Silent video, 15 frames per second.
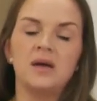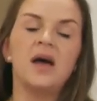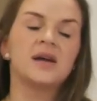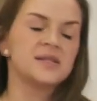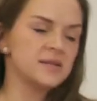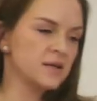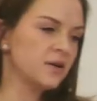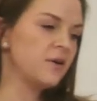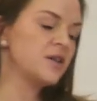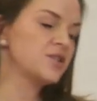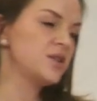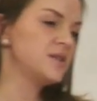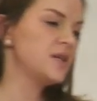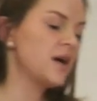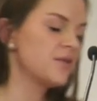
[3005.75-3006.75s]
Excellent
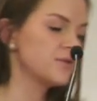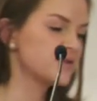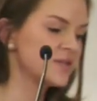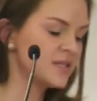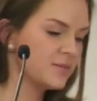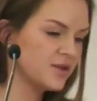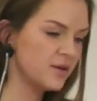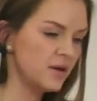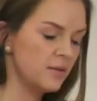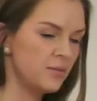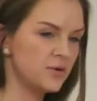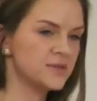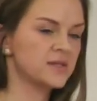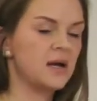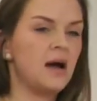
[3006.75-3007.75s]
questions. Yeah, those are some of the
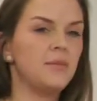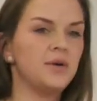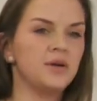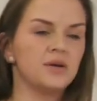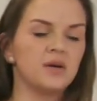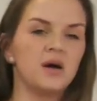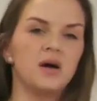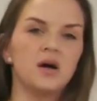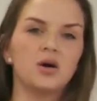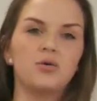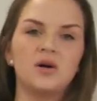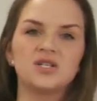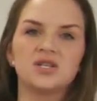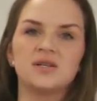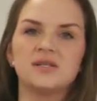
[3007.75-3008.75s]
most common
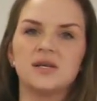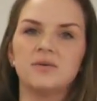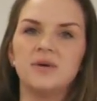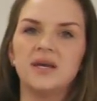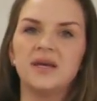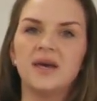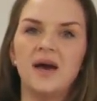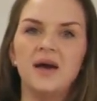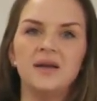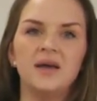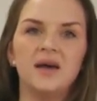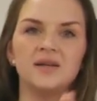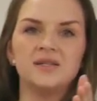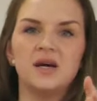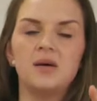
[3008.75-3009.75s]
questions that we
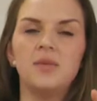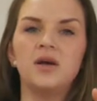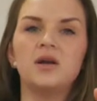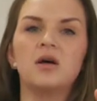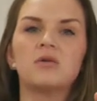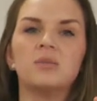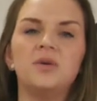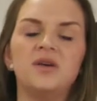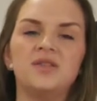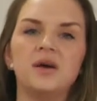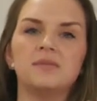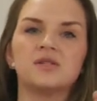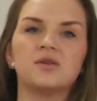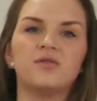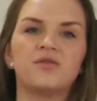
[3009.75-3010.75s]
get, and I'll repeat
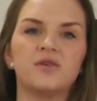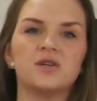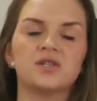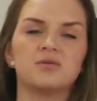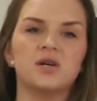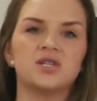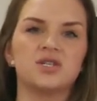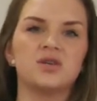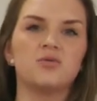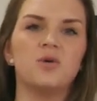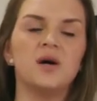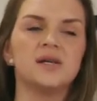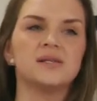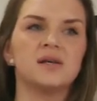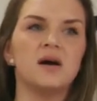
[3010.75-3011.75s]
them. So first question
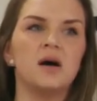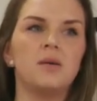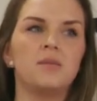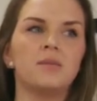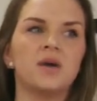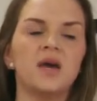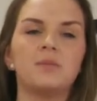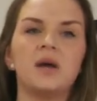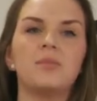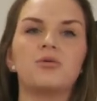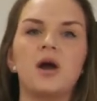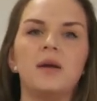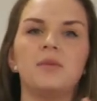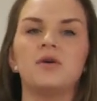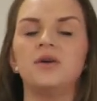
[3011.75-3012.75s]
was, can my
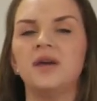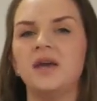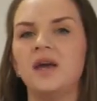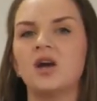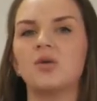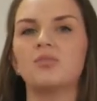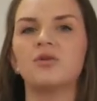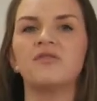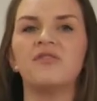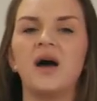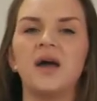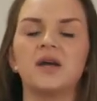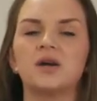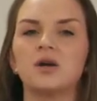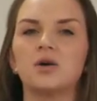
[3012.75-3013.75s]
primary care
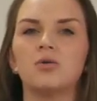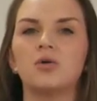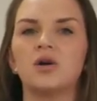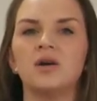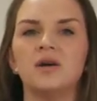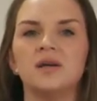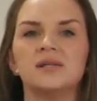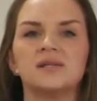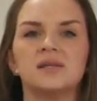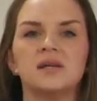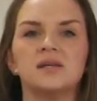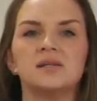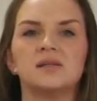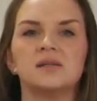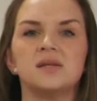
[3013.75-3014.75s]
provider or
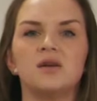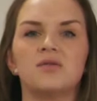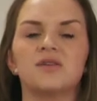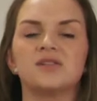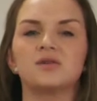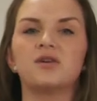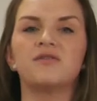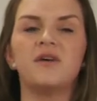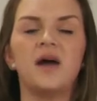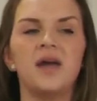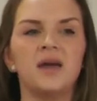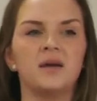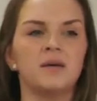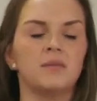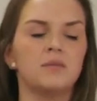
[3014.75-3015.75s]
is the
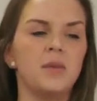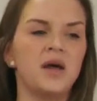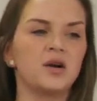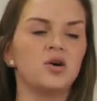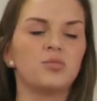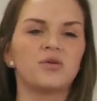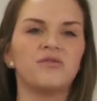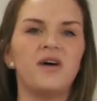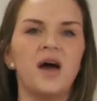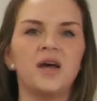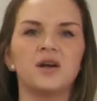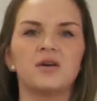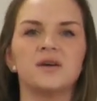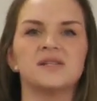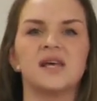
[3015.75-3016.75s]
certifying medical
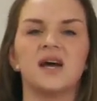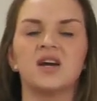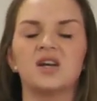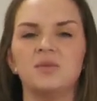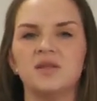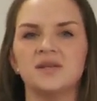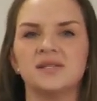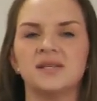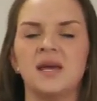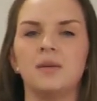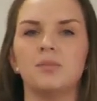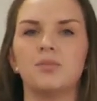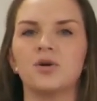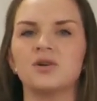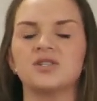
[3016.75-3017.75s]
provider, is that going to be the
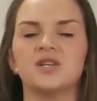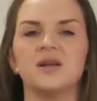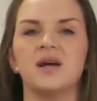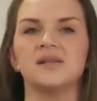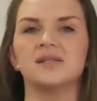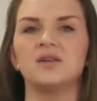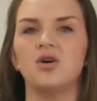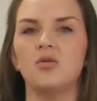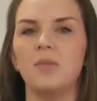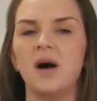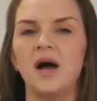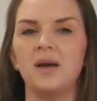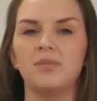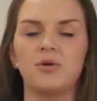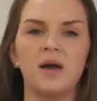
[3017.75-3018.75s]
same person as, you know,
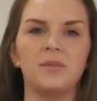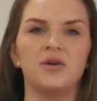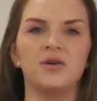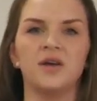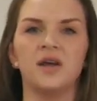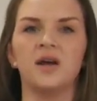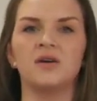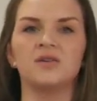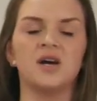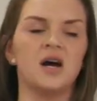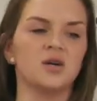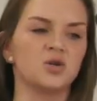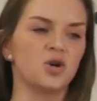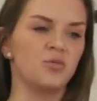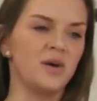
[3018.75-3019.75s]
my primary care
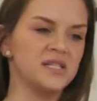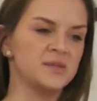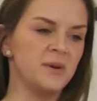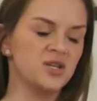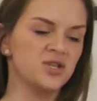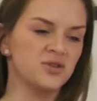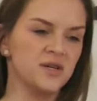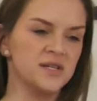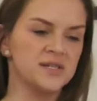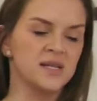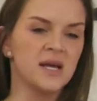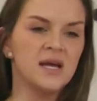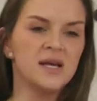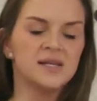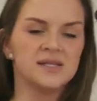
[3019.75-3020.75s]
doctor or my specialist?